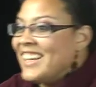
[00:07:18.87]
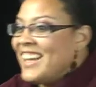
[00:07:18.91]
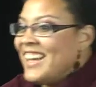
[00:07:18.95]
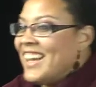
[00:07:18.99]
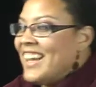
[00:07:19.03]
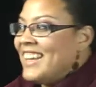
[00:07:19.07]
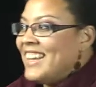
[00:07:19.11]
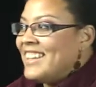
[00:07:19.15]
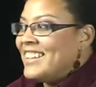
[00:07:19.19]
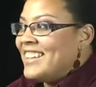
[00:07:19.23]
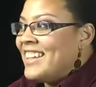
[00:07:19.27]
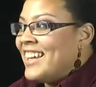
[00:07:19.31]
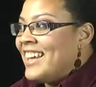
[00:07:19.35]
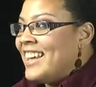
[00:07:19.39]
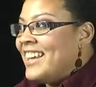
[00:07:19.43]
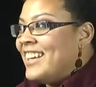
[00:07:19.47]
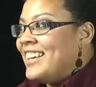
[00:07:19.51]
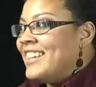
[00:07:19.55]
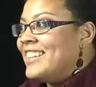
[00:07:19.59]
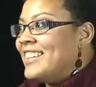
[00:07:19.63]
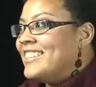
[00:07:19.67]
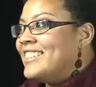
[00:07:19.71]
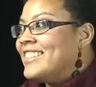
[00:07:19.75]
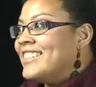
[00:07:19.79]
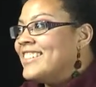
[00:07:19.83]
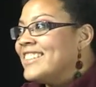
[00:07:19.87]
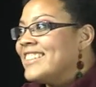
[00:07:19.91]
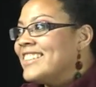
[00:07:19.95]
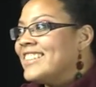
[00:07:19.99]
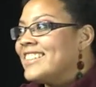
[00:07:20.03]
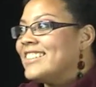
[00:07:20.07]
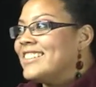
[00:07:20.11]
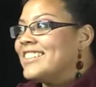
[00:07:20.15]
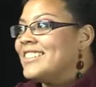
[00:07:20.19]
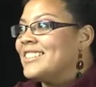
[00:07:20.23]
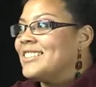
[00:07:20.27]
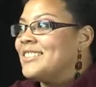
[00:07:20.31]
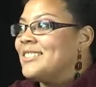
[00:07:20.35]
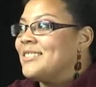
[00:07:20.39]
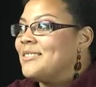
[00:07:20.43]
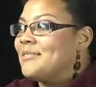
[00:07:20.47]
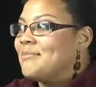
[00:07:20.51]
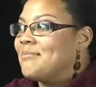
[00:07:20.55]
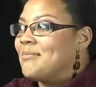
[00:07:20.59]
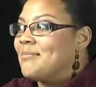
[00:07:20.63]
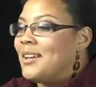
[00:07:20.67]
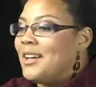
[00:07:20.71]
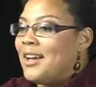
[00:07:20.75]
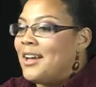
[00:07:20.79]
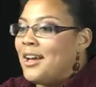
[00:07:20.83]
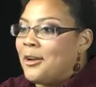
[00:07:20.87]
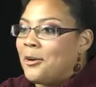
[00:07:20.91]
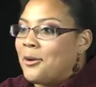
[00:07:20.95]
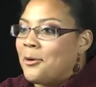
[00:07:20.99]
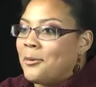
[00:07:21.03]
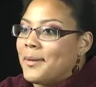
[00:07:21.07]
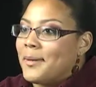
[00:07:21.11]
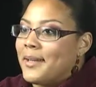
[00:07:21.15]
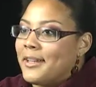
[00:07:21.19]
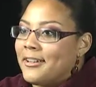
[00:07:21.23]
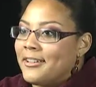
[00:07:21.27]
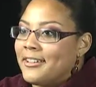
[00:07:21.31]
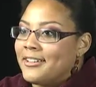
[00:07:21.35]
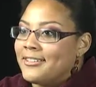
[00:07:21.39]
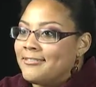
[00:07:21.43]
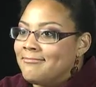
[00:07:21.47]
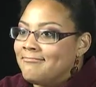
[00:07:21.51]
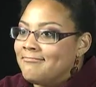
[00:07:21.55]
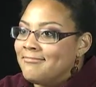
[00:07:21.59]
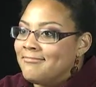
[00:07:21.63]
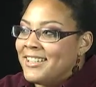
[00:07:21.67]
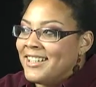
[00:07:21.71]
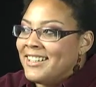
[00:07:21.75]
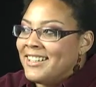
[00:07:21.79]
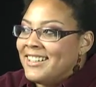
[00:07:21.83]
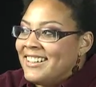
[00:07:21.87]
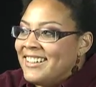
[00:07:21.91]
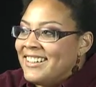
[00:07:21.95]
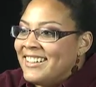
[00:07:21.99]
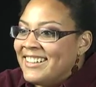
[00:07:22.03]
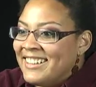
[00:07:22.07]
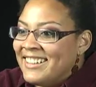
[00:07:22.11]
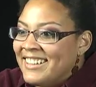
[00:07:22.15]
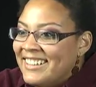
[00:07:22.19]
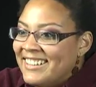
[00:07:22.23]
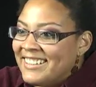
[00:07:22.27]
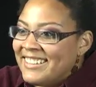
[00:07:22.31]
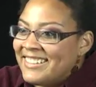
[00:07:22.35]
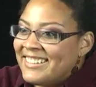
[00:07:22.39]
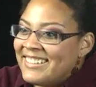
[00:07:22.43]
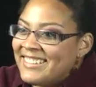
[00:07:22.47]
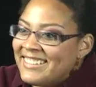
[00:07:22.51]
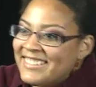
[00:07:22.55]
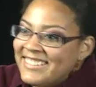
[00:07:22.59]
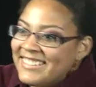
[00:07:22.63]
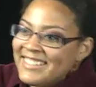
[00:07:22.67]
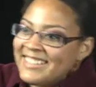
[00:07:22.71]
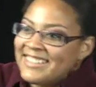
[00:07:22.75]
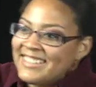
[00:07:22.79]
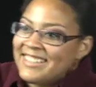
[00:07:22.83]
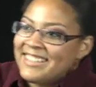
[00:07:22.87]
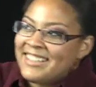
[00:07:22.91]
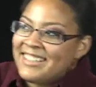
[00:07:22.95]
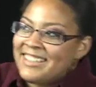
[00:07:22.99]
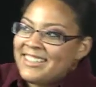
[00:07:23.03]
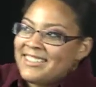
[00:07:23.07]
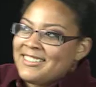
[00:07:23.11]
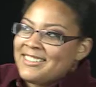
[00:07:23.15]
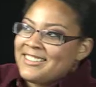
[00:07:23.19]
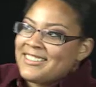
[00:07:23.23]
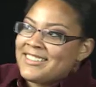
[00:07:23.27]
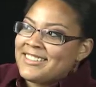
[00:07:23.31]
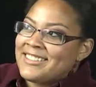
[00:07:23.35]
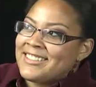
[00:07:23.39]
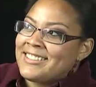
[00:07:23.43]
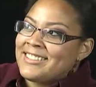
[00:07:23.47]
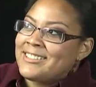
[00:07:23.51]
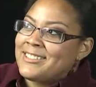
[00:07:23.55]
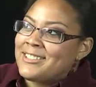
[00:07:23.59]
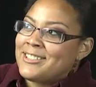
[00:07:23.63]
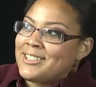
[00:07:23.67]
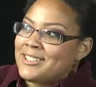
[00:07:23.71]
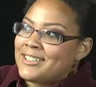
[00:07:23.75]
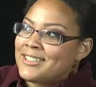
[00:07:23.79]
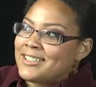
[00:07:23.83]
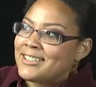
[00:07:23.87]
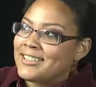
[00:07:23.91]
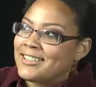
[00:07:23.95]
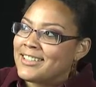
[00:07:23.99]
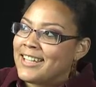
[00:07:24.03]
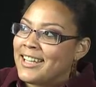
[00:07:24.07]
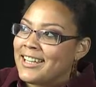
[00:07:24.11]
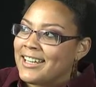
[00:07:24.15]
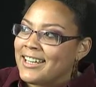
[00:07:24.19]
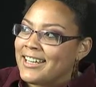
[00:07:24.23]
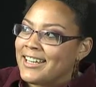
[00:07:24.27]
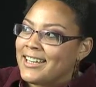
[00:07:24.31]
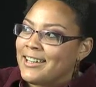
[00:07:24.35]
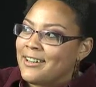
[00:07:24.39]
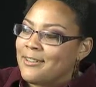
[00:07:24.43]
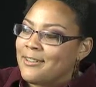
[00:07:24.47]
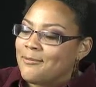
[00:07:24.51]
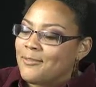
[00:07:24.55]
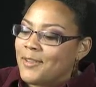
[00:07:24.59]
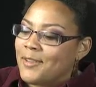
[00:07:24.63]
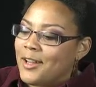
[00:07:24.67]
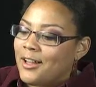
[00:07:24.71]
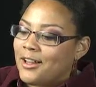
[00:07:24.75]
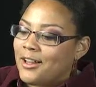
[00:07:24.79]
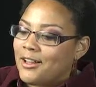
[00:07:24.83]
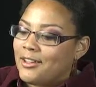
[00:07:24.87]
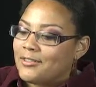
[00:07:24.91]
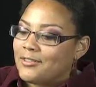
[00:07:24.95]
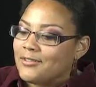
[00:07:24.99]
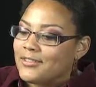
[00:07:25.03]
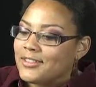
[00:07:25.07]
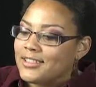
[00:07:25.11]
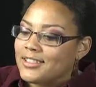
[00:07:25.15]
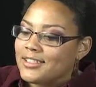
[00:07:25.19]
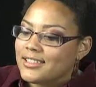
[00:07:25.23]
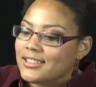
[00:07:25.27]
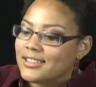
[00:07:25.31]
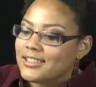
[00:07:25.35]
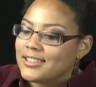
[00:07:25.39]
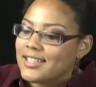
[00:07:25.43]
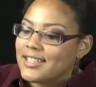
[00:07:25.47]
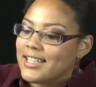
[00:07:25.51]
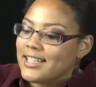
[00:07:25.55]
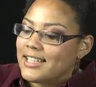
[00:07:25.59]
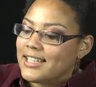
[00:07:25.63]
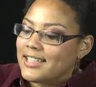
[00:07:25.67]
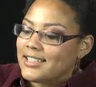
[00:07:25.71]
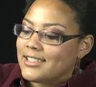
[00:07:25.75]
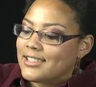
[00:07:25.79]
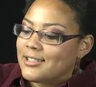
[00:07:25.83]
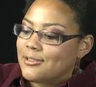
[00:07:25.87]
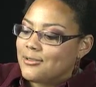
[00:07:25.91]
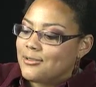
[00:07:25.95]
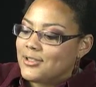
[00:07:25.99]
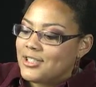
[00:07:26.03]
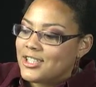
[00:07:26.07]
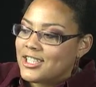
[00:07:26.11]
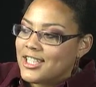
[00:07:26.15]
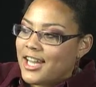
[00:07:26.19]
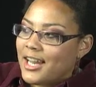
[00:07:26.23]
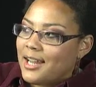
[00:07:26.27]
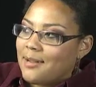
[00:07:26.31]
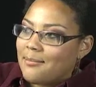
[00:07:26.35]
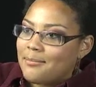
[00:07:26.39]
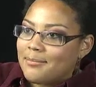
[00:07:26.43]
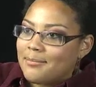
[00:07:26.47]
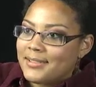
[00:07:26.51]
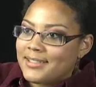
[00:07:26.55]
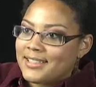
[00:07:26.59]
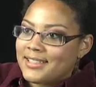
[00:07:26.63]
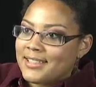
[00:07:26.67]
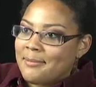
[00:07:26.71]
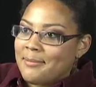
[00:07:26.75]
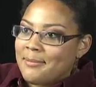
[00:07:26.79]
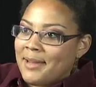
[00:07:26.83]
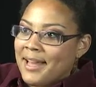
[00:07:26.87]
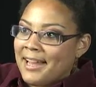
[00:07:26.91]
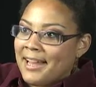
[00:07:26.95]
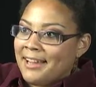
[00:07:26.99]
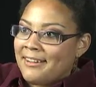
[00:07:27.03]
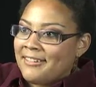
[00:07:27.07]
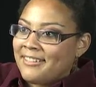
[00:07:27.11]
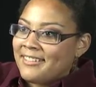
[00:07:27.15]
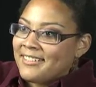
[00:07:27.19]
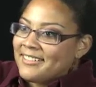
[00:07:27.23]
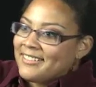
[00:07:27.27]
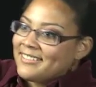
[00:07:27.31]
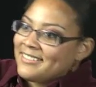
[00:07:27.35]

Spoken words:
and then a career. It's just letting it evolve, take its own shape somehow.